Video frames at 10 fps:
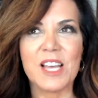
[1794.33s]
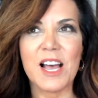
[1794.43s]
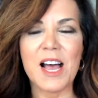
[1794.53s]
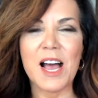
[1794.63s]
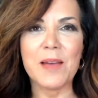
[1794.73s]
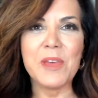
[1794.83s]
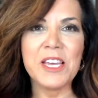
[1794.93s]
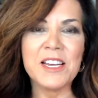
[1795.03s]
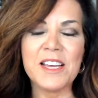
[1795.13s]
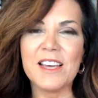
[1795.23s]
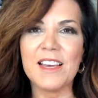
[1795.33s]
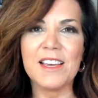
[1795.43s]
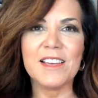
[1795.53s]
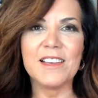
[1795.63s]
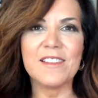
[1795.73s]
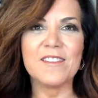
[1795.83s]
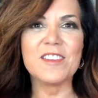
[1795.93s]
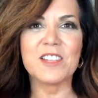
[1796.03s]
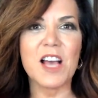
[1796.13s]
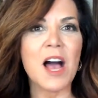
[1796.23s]
I mean,
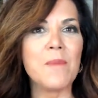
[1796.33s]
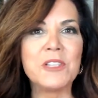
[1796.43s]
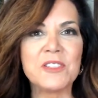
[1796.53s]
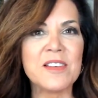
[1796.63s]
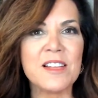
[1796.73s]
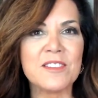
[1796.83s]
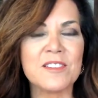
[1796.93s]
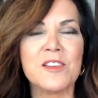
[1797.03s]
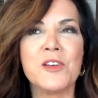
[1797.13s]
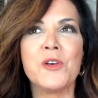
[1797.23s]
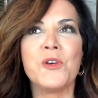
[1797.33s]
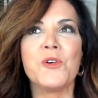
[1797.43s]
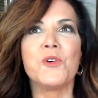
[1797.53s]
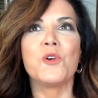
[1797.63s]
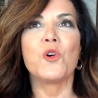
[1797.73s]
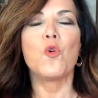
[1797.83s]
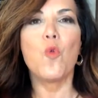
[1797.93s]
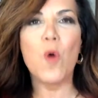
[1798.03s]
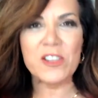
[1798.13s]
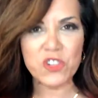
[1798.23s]
this common sense
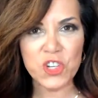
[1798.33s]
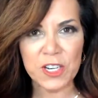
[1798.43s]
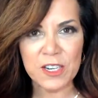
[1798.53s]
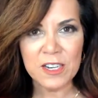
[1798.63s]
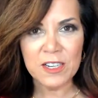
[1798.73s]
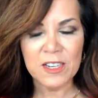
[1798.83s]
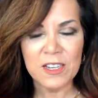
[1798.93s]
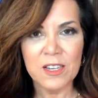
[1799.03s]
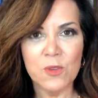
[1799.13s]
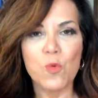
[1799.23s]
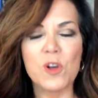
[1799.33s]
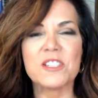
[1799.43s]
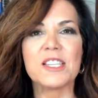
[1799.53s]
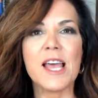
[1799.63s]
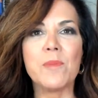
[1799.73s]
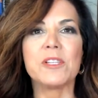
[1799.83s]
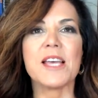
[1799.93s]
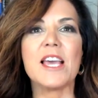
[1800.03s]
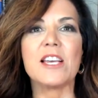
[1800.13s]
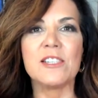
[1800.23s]
question was labeled
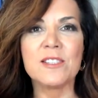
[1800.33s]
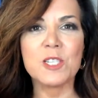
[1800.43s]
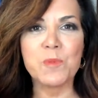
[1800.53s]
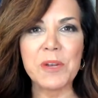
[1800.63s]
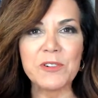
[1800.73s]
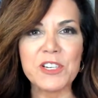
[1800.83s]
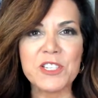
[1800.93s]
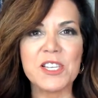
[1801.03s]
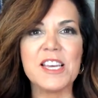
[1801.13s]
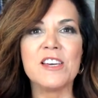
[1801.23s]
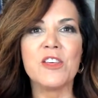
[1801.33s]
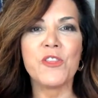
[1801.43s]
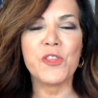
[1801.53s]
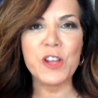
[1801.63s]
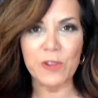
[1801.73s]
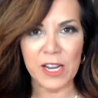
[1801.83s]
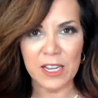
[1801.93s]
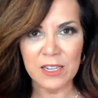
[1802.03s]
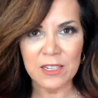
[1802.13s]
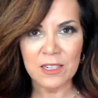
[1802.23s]
a conspiracy
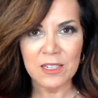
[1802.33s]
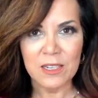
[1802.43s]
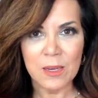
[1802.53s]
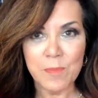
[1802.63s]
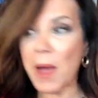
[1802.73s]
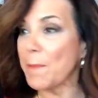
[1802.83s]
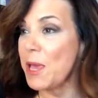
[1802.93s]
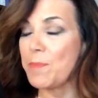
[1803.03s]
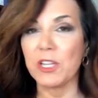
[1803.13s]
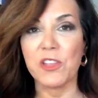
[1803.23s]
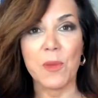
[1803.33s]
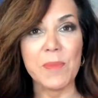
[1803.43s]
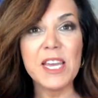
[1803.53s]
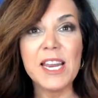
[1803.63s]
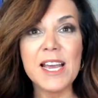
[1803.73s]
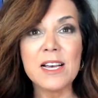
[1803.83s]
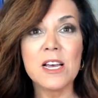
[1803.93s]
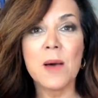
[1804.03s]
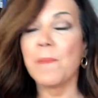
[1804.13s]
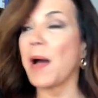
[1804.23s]
theory by people in the media, by